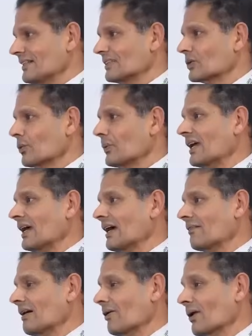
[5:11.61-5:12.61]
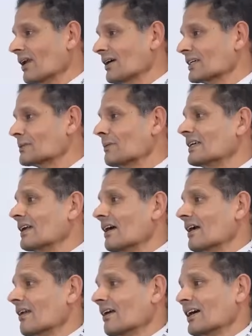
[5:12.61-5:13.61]
So we have all our displays
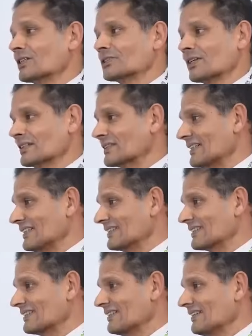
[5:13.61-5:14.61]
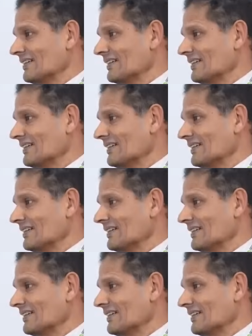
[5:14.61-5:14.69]
are large touch screens.